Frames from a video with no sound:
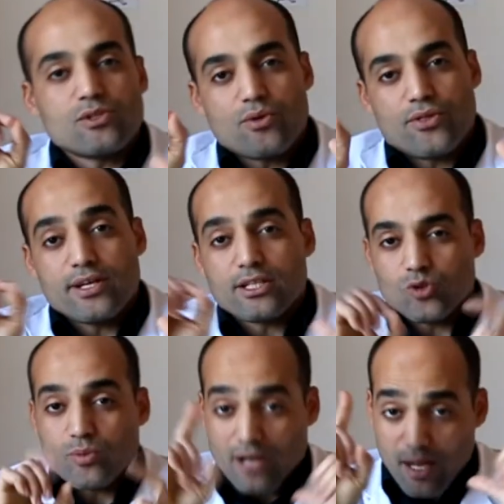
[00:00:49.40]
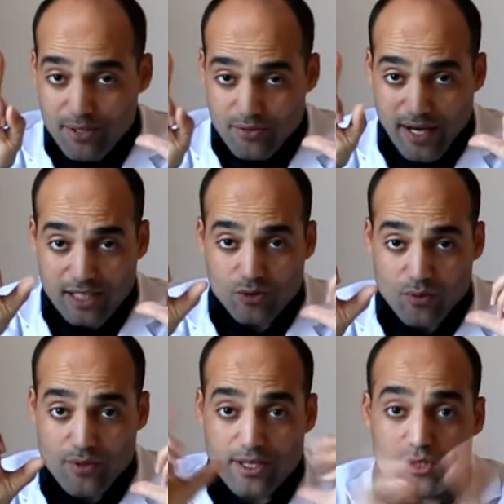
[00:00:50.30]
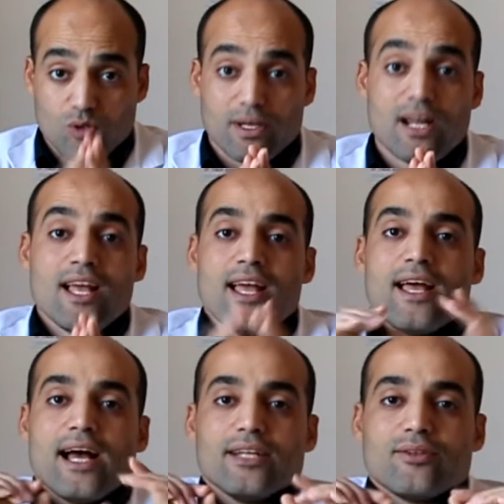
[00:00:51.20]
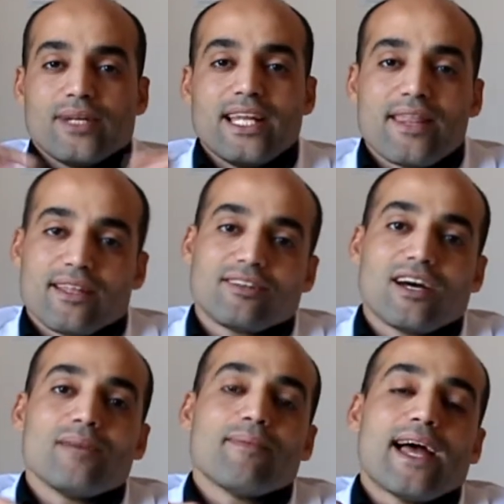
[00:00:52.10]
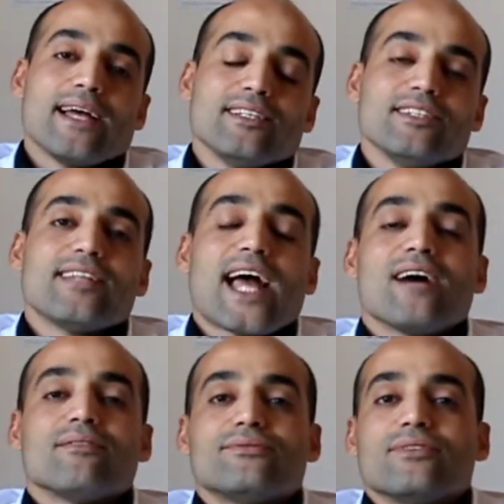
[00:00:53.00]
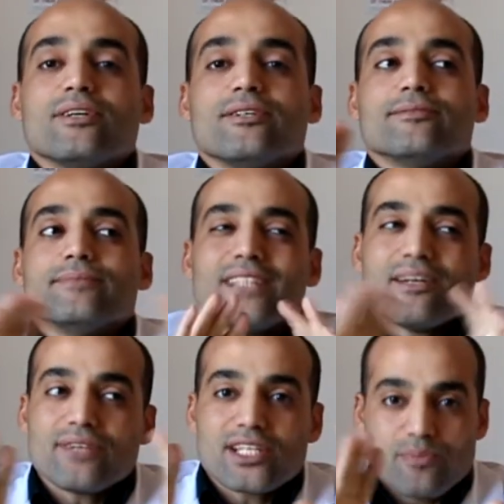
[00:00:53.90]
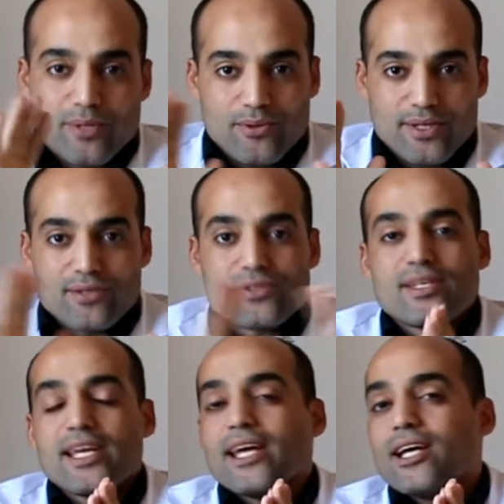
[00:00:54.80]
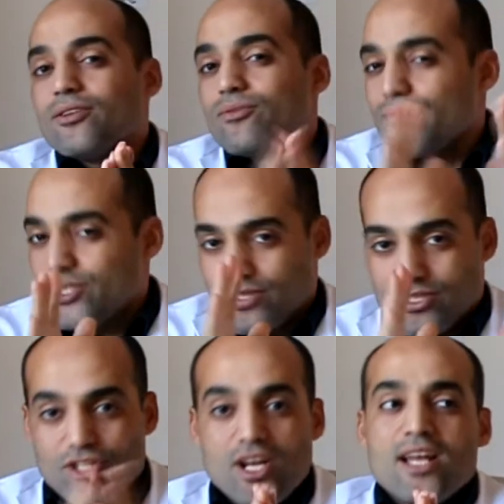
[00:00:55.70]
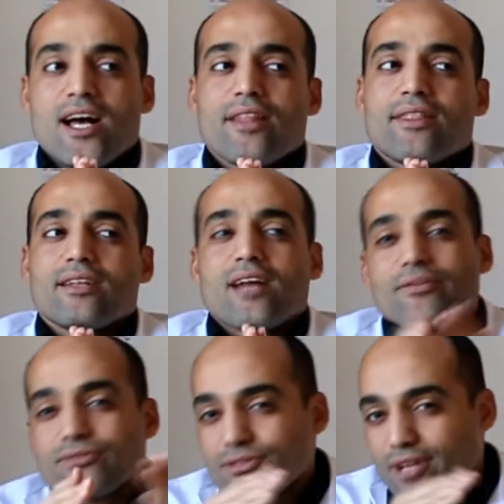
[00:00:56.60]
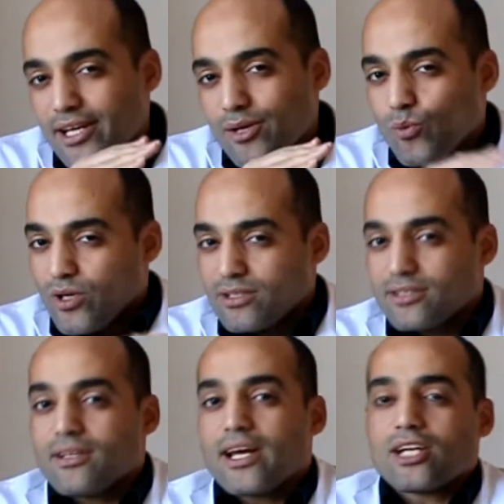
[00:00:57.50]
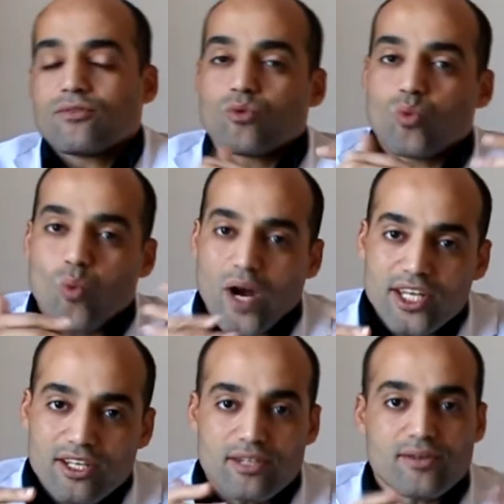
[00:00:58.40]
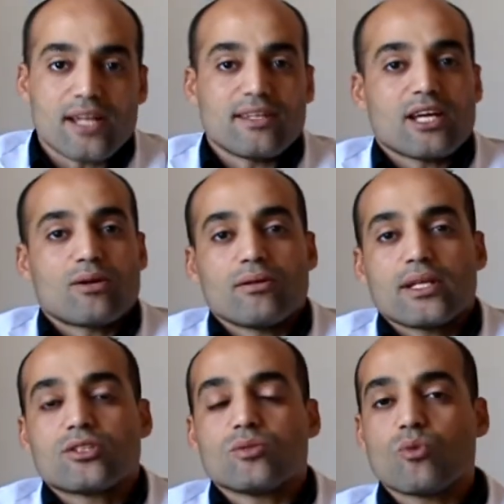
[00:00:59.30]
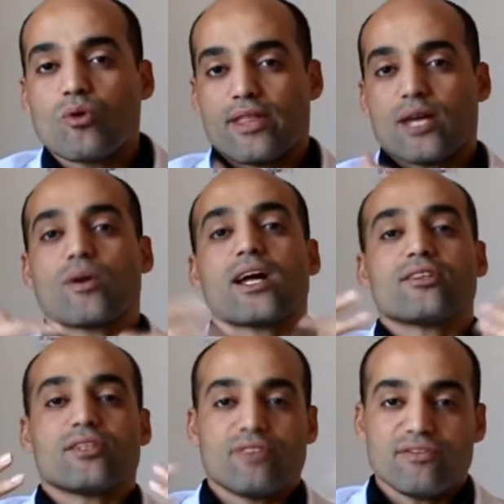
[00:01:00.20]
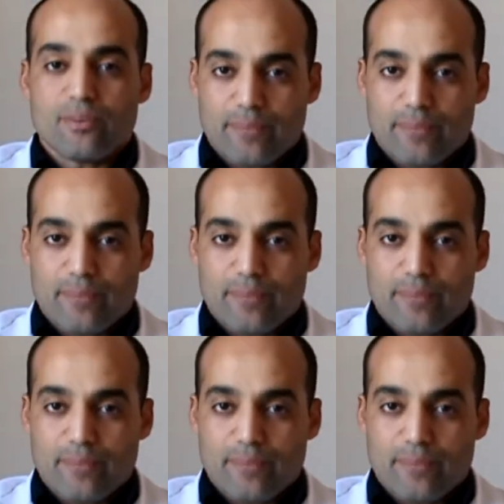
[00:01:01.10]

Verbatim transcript: urethral tumor, upper tract urethral tumor and really at that time I didn't have uh, enough experience in research. And then after I worked like for one year and I collected more than 150